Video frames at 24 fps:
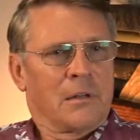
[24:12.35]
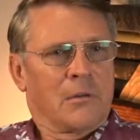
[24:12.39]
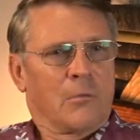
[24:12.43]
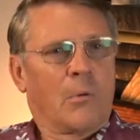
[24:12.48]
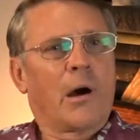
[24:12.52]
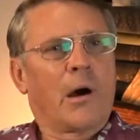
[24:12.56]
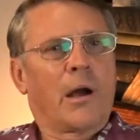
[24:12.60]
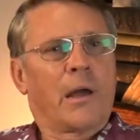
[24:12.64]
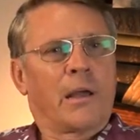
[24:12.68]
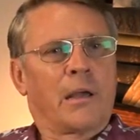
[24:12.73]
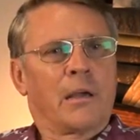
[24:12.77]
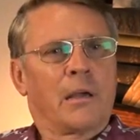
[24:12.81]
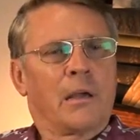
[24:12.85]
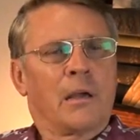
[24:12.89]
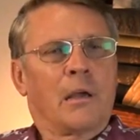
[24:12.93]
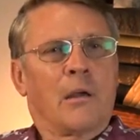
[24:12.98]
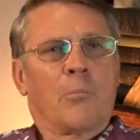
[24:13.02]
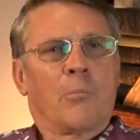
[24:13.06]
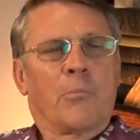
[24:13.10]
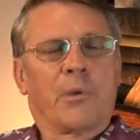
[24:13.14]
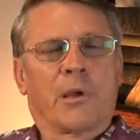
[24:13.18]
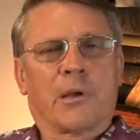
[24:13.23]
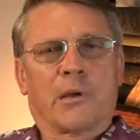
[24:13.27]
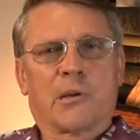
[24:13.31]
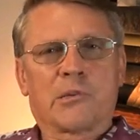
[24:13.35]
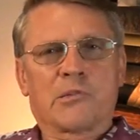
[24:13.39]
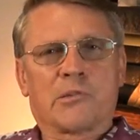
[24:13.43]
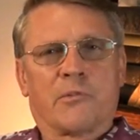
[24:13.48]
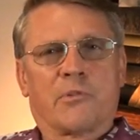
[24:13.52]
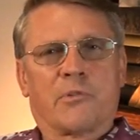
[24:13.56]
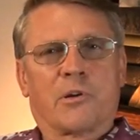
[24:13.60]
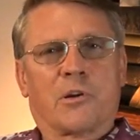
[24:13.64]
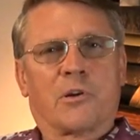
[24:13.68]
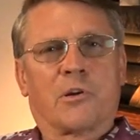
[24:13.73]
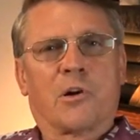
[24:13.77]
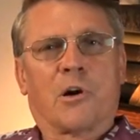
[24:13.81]
Why? Because
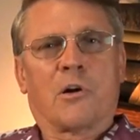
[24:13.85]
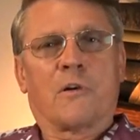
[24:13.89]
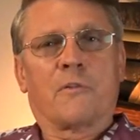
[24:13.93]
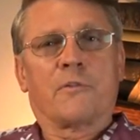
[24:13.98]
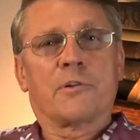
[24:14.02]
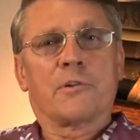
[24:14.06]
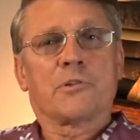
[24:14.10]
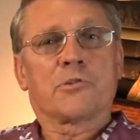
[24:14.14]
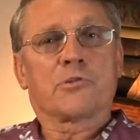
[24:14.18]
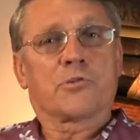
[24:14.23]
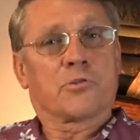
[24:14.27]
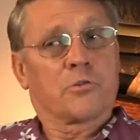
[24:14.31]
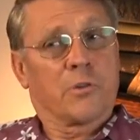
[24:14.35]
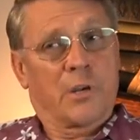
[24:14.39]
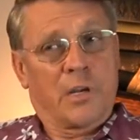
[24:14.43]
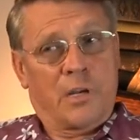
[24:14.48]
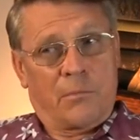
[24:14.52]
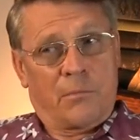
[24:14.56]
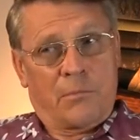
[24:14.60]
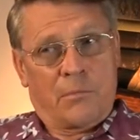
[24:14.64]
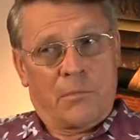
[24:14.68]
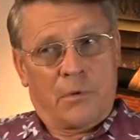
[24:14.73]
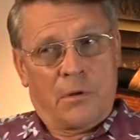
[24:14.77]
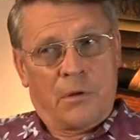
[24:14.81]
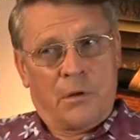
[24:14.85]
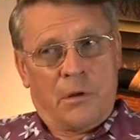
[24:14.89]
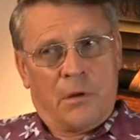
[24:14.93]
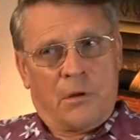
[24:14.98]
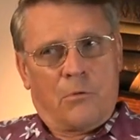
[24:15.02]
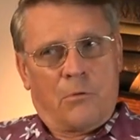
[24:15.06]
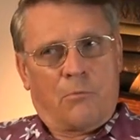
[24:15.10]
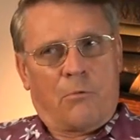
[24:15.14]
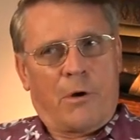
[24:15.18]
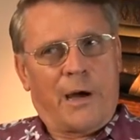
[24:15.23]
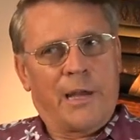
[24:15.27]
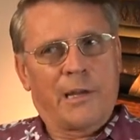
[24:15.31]
of the Gulf Stream.
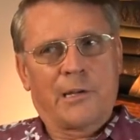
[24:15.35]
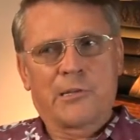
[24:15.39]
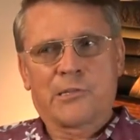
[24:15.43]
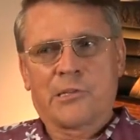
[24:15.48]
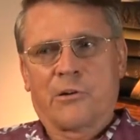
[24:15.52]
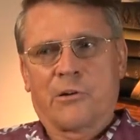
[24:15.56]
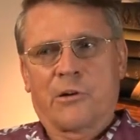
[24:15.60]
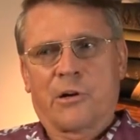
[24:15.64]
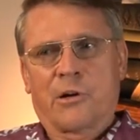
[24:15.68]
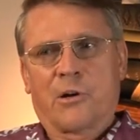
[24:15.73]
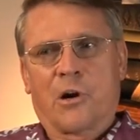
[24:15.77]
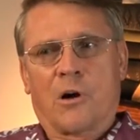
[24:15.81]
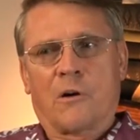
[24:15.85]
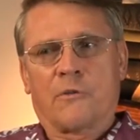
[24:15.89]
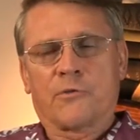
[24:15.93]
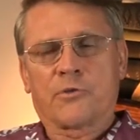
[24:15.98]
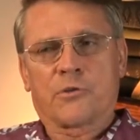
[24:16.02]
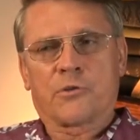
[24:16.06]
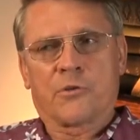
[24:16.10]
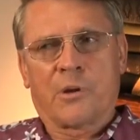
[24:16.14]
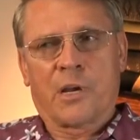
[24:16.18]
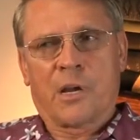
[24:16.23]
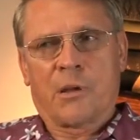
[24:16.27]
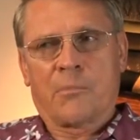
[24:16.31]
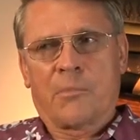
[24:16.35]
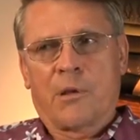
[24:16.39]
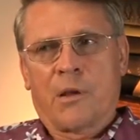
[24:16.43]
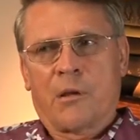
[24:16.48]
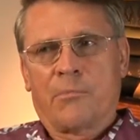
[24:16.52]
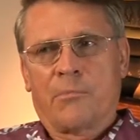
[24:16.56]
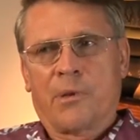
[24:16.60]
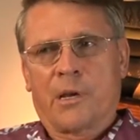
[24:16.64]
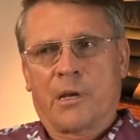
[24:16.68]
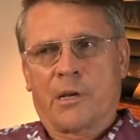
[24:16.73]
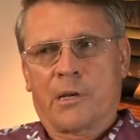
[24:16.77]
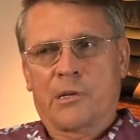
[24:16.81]
Why is there a Gulf Stream?
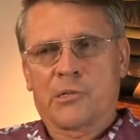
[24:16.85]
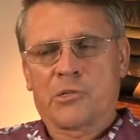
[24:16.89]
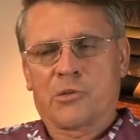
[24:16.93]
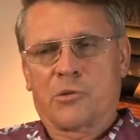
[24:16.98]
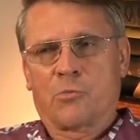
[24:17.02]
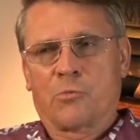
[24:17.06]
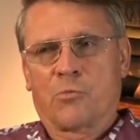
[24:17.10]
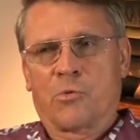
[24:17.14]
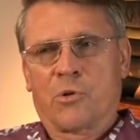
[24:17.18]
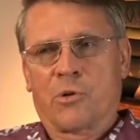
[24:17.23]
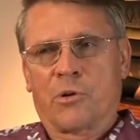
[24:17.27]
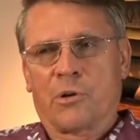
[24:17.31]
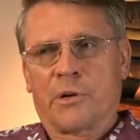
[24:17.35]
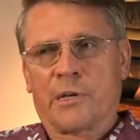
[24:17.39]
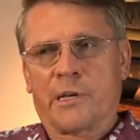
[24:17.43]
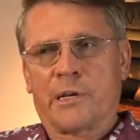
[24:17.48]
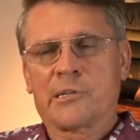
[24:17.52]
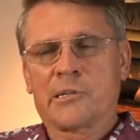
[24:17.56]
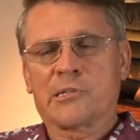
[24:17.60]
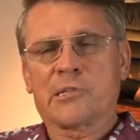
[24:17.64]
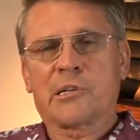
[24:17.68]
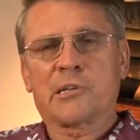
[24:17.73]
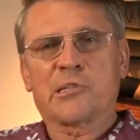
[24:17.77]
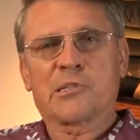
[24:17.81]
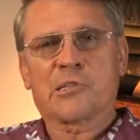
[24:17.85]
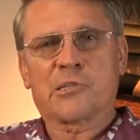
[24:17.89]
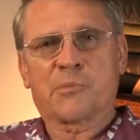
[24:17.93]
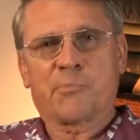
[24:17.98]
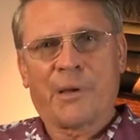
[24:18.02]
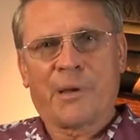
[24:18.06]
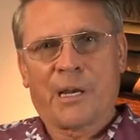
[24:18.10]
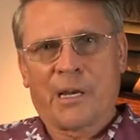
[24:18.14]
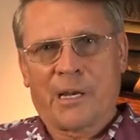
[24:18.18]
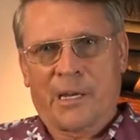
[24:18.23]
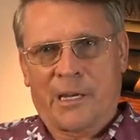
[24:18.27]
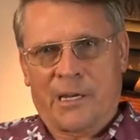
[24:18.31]
Because the world is
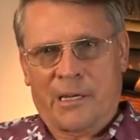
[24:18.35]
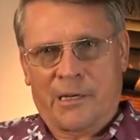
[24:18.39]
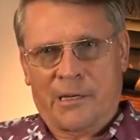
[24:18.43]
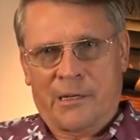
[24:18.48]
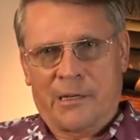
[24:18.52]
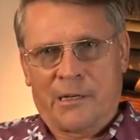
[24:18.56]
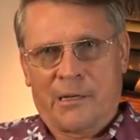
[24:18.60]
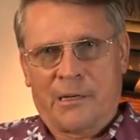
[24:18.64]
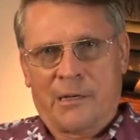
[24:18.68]
spinning.